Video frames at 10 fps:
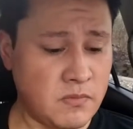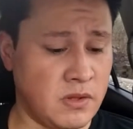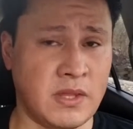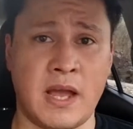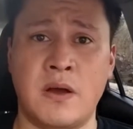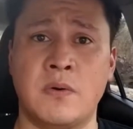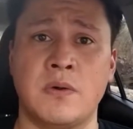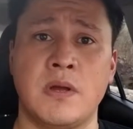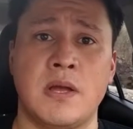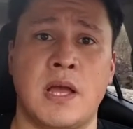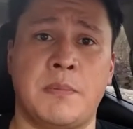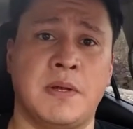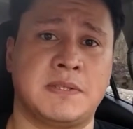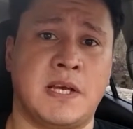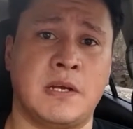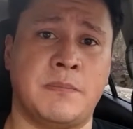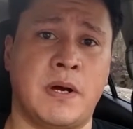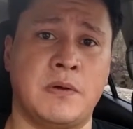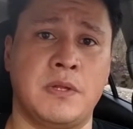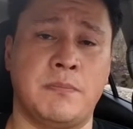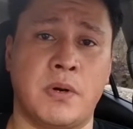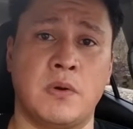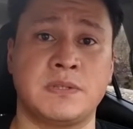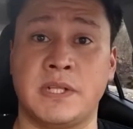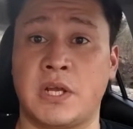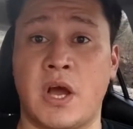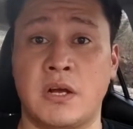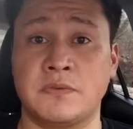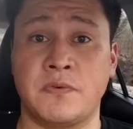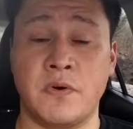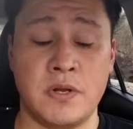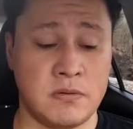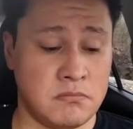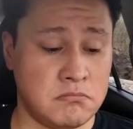Now I'm going to talk about the pros and the cons for it,